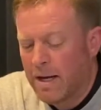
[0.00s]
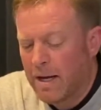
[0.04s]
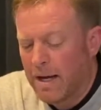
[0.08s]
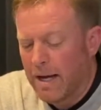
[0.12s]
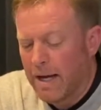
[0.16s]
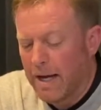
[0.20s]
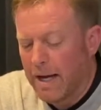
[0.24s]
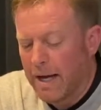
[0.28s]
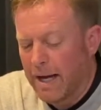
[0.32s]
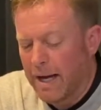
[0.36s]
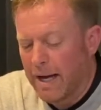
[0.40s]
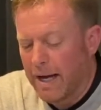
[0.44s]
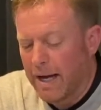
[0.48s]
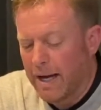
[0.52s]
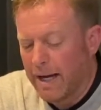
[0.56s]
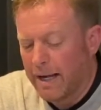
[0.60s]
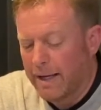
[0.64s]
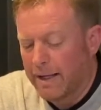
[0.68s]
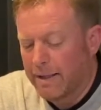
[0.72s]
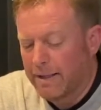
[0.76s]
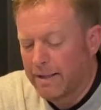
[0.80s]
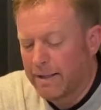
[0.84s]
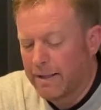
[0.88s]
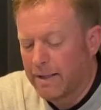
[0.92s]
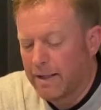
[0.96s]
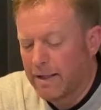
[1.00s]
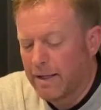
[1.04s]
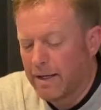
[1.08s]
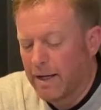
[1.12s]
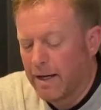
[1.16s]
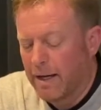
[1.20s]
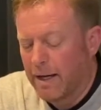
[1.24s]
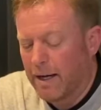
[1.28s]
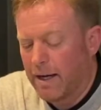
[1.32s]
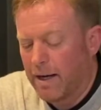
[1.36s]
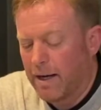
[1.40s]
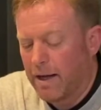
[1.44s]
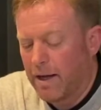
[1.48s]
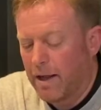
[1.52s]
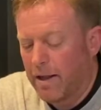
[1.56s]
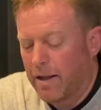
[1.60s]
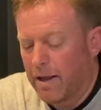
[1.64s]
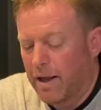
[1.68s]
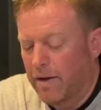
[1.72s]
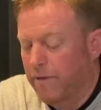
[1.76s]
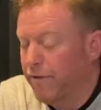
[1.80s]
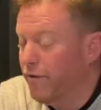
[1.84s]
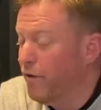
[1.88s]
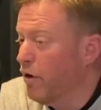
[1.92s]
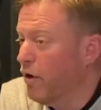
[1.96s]
And
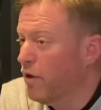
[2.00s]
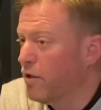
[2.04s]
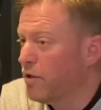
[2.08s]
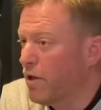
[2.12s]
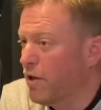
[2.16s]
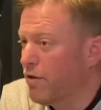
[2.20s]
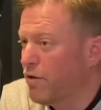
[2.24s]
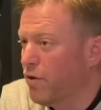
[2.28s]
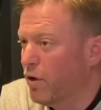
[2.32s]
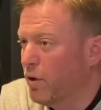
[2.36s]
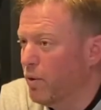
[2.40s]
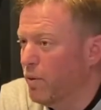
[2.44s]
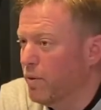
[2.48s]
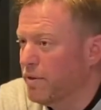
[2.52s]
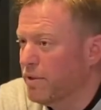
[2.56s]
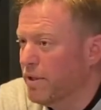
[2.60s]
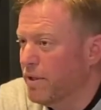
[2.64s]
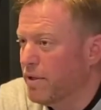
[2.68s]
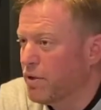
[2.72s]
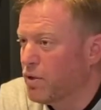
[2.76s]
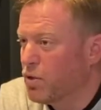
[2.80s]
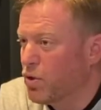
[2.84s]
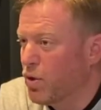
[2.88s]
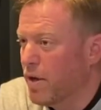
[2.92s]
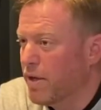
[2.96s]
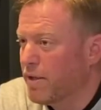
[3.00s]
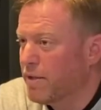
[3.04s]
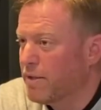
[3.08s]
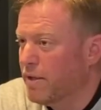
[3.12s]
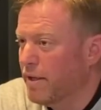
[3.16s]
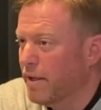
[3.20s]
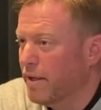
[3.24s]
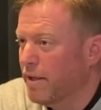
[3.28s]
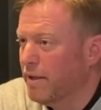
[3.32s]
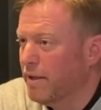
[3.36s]
at first I thought it was interesting.